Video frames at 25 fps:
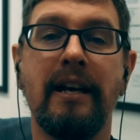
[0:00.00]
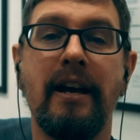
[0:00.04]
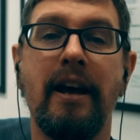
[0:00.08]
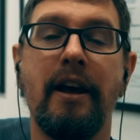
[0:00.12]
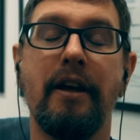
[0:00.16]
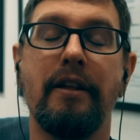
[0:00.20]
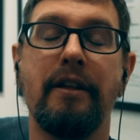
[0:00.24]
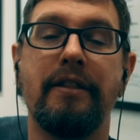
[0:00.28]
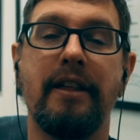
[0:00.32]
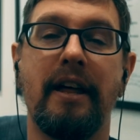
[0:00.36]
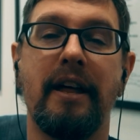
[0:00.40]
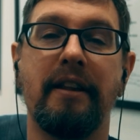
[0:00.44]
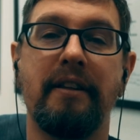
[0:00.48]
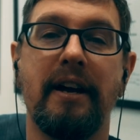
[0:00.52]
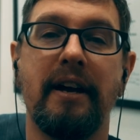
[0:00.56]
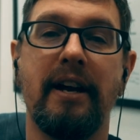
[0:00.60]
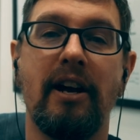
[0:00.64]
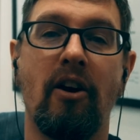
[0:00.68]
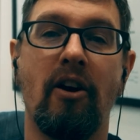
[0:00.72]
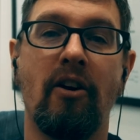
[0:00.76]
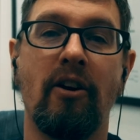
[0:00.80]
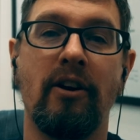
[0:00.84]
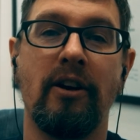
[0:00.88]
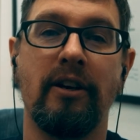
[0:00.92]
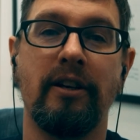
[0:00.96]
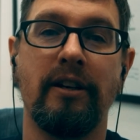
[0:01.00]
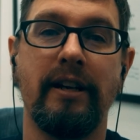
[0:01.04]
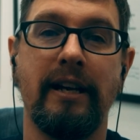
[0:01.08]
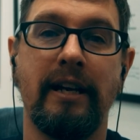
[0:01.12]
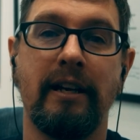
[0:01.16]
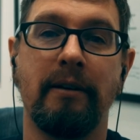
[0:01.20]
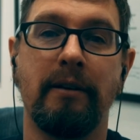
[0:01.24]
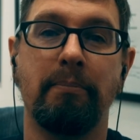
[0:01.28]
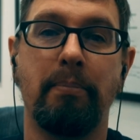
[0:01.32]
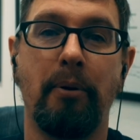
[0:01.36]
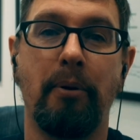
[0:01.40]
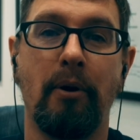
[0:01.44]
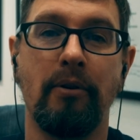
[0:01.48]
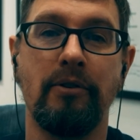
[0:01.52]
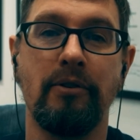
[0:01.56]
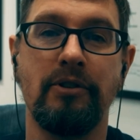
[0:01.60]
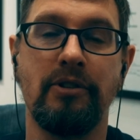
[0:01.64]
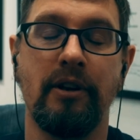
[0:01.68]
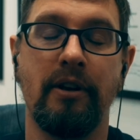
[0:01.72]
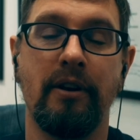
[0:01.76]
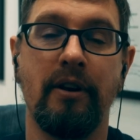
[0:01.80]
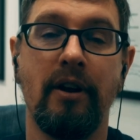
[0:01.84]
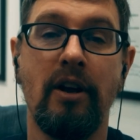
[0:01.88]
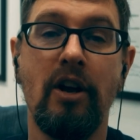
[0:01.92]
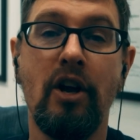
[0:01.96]
than they are in
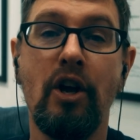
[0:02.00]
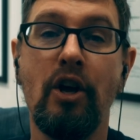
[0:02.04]
person.